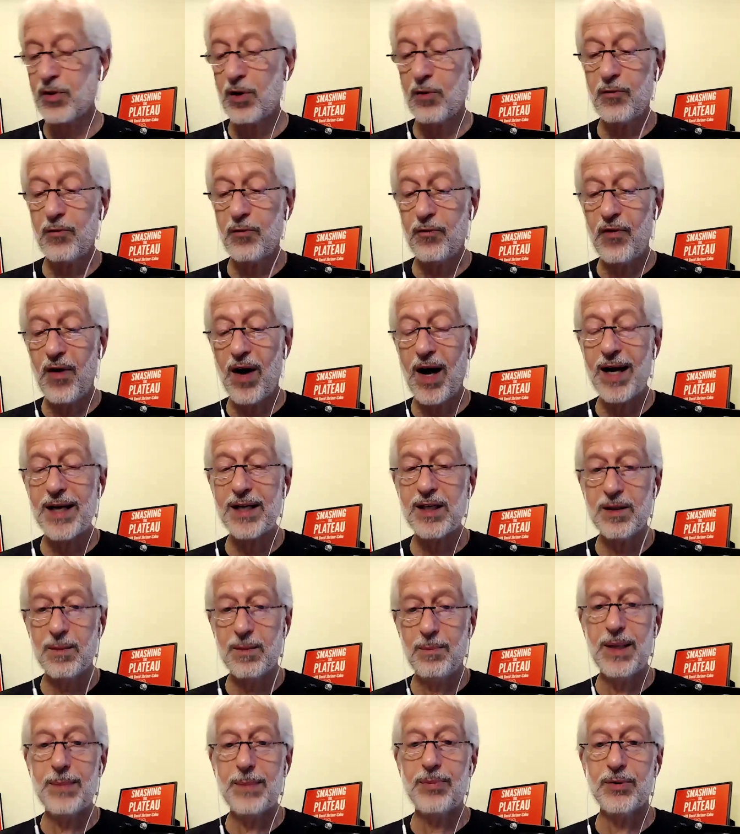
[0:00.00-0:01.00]
so find
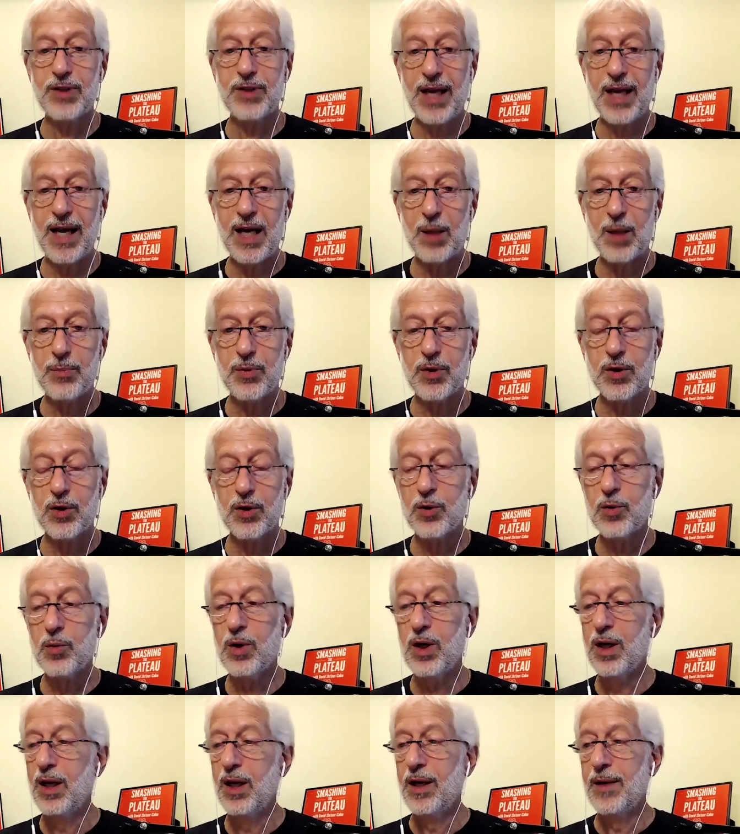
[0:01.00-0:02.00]
people to help you
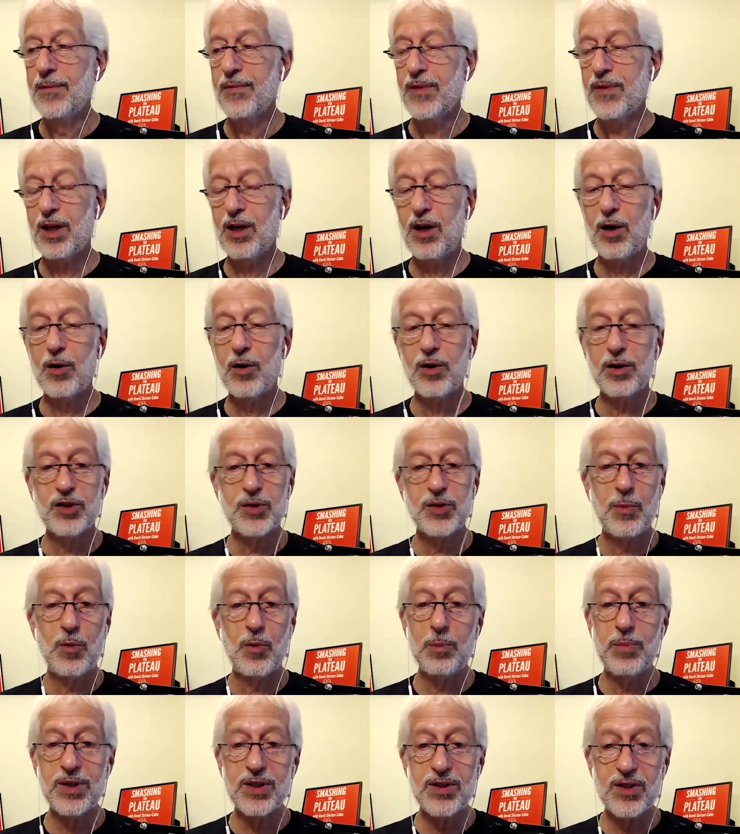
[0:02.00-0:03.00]
you know the
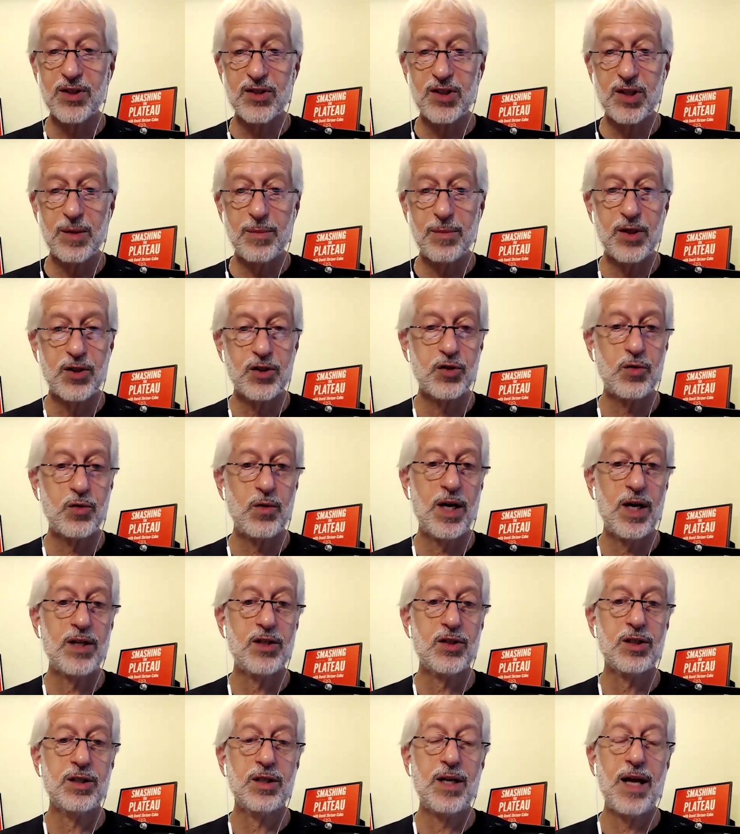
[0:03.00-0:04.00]
small business
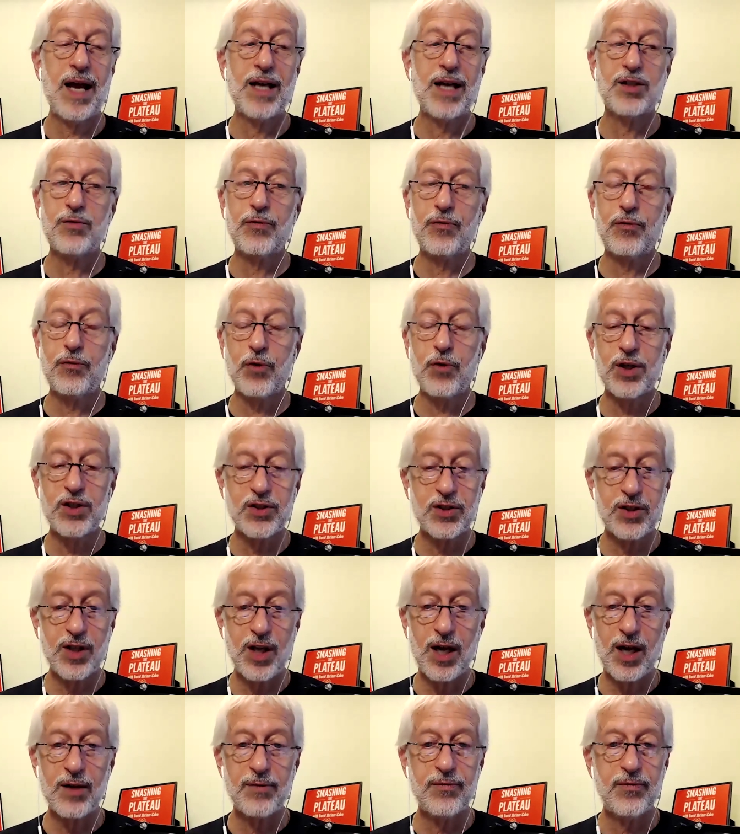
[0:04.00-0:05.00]
administration has free
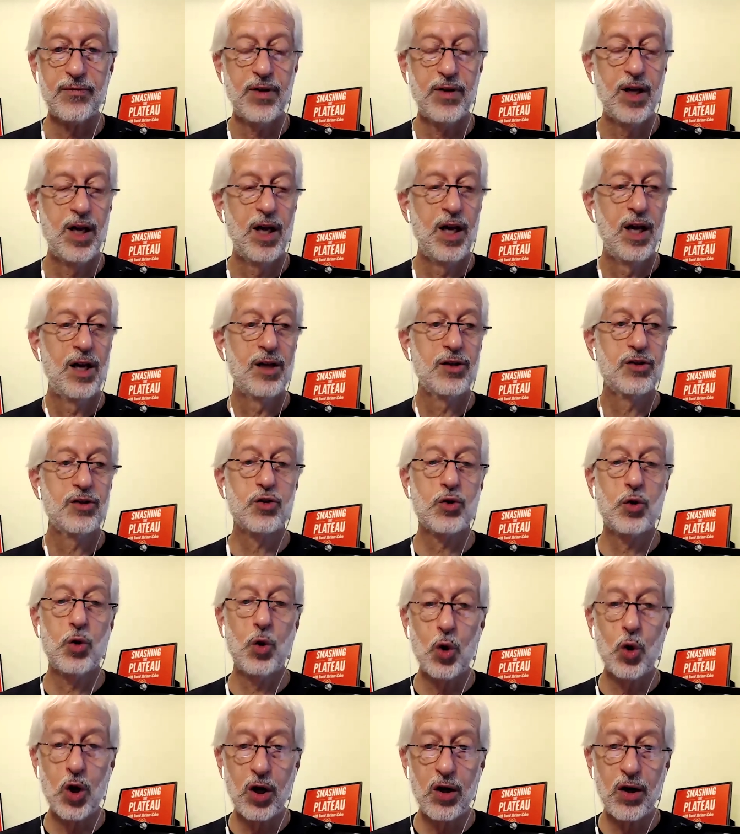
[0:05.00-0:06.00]
stuff
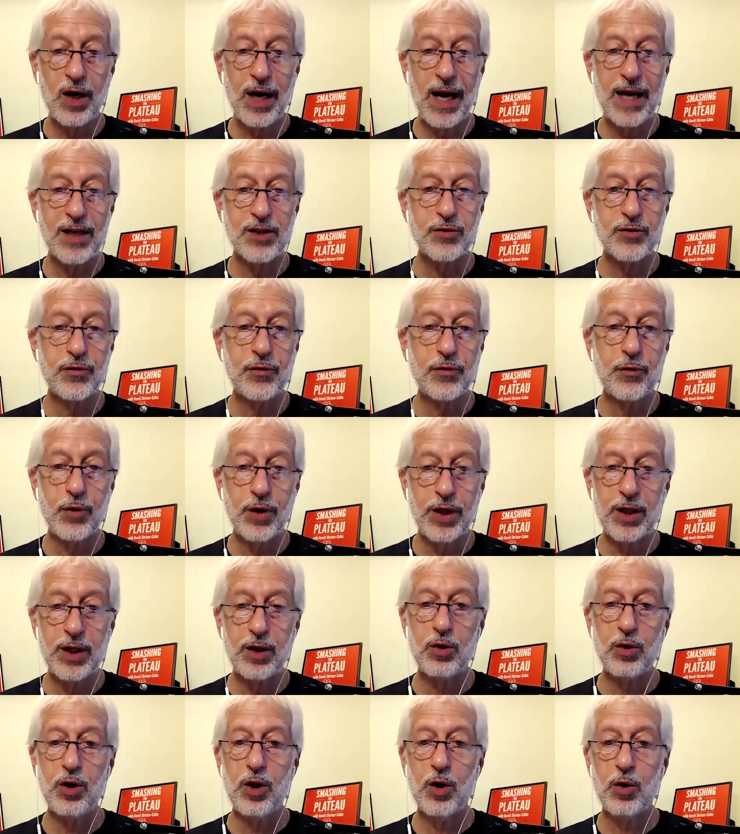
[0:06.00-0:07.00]
score has free
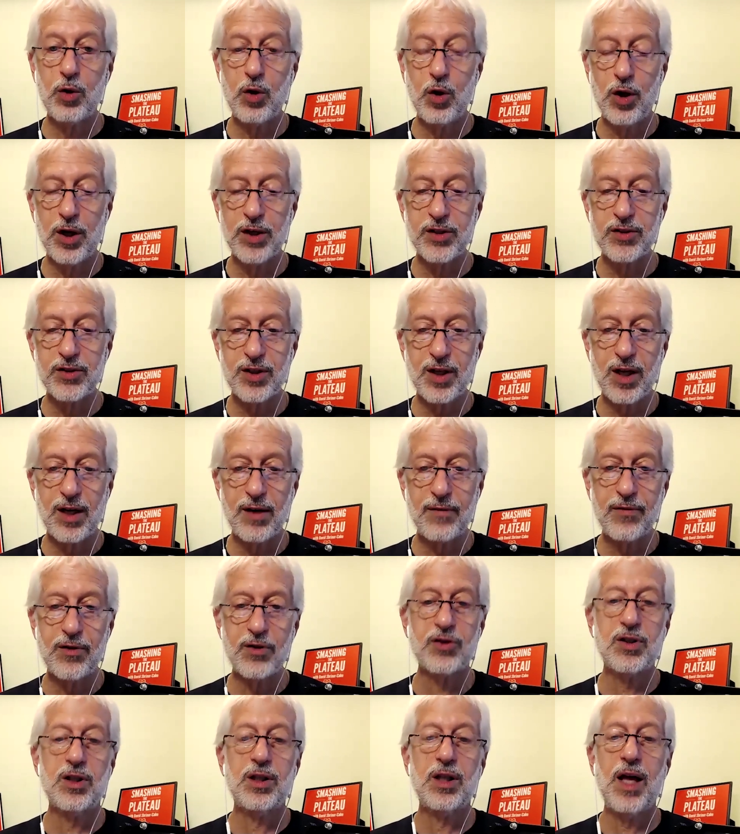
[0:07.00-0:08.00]
or low cost stuff
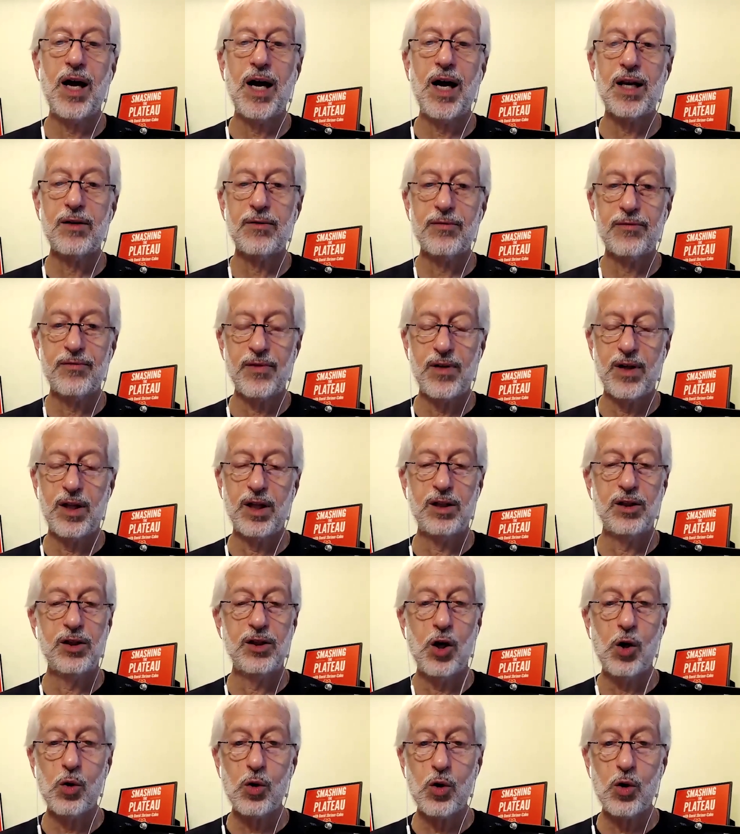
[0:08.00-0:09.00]
there's a lot of
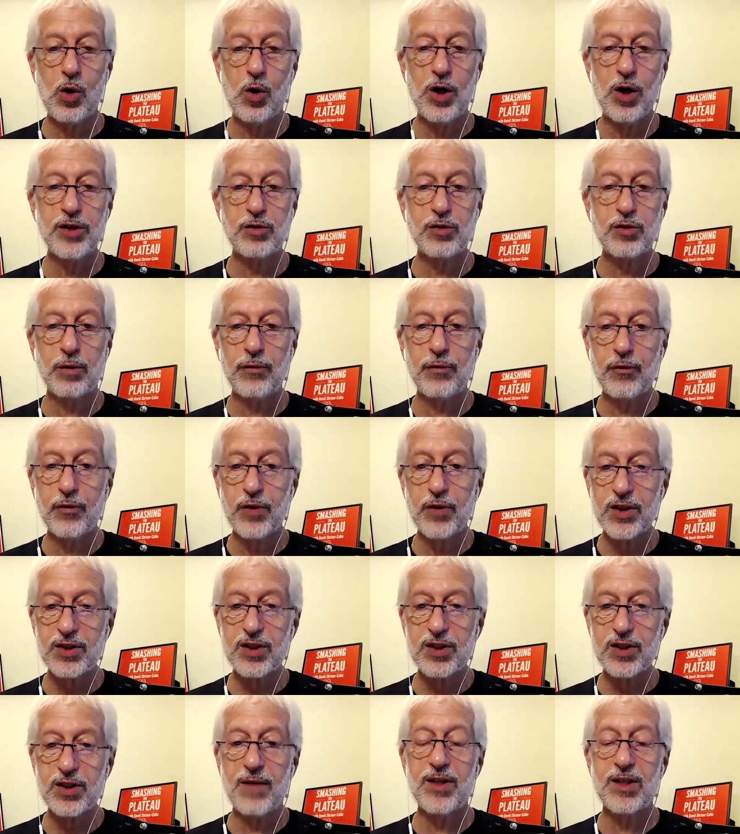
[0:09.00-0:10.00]
low cost or free
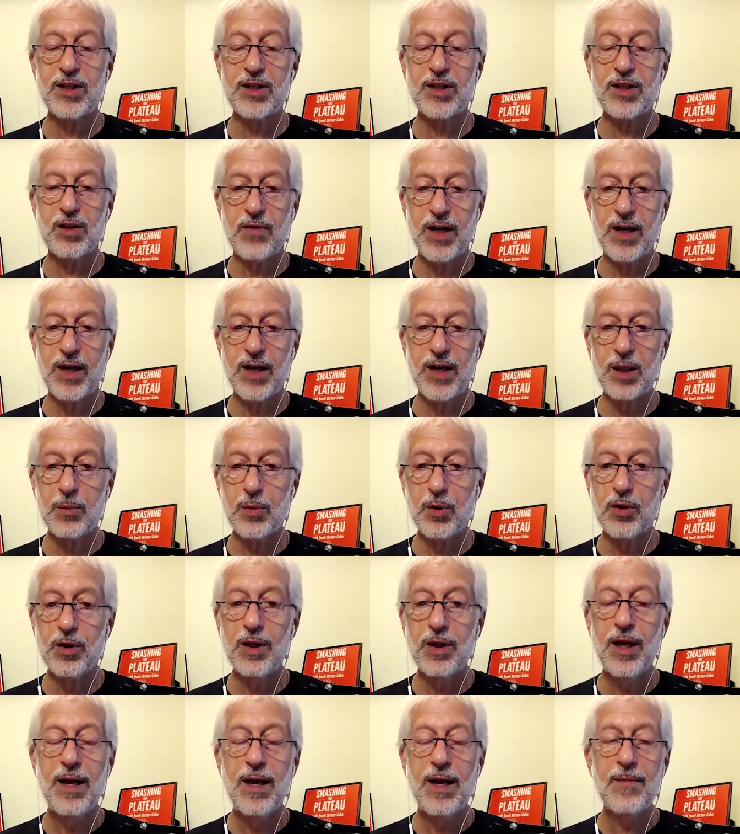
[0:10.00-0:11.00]
stuff that's available